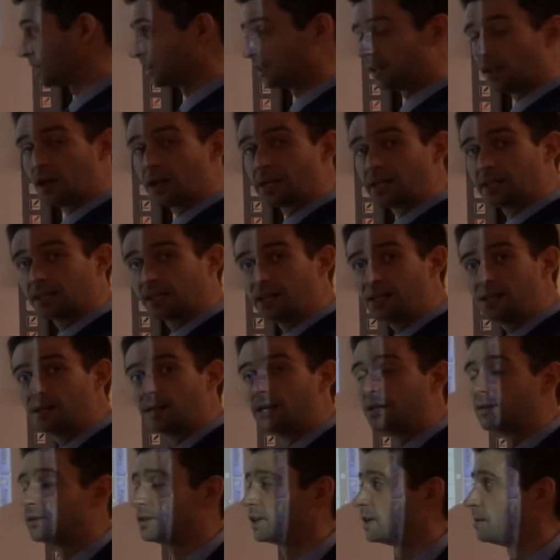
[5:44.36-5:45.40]
unlikely
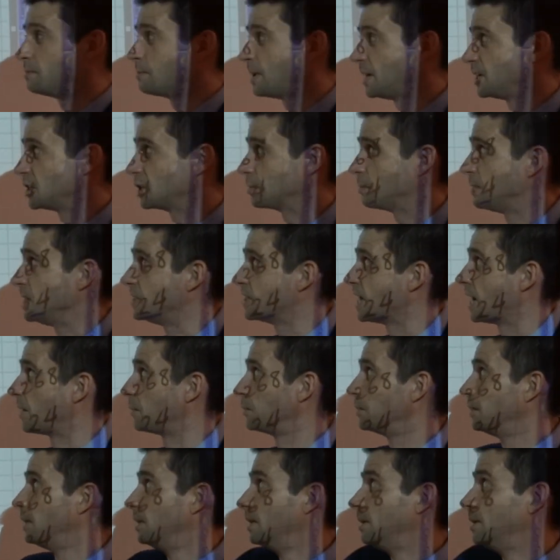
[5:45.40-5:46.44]
that it makes me
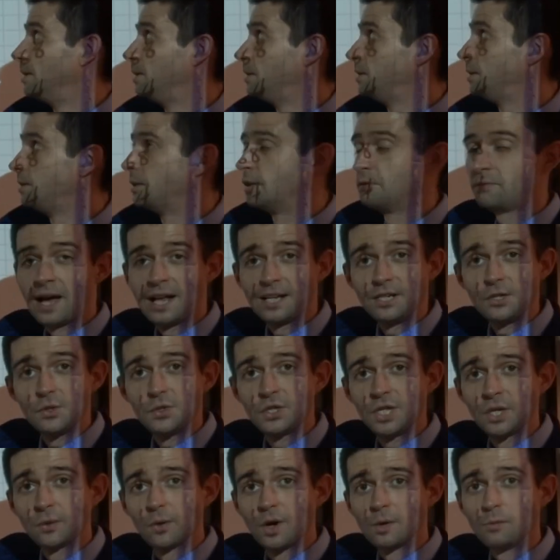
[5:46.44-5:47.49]
doubt the value
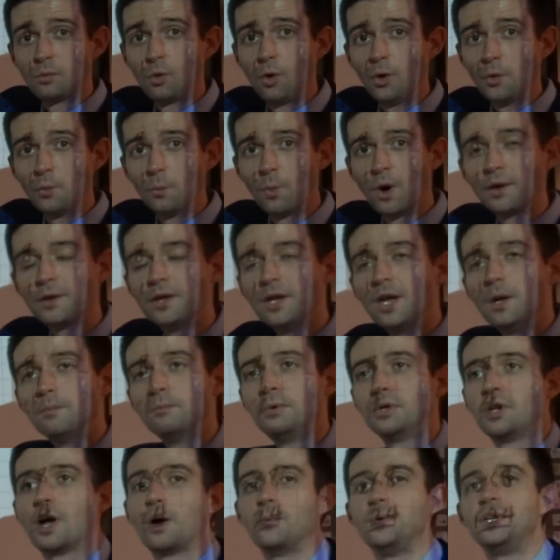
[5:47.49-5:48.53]
0.1,
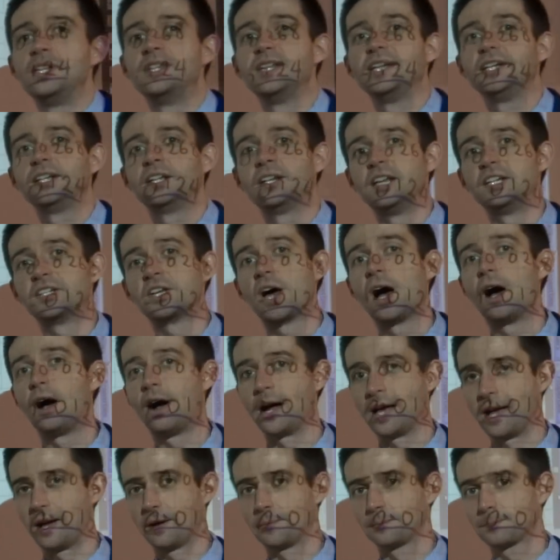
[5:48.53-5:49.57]
but I would think that it's
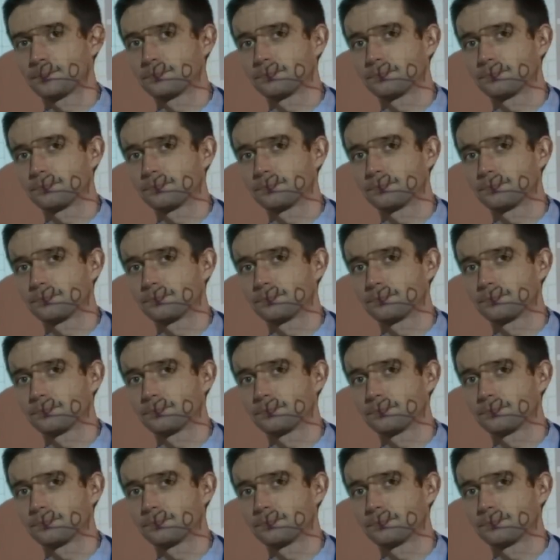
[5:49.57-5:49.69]
higher.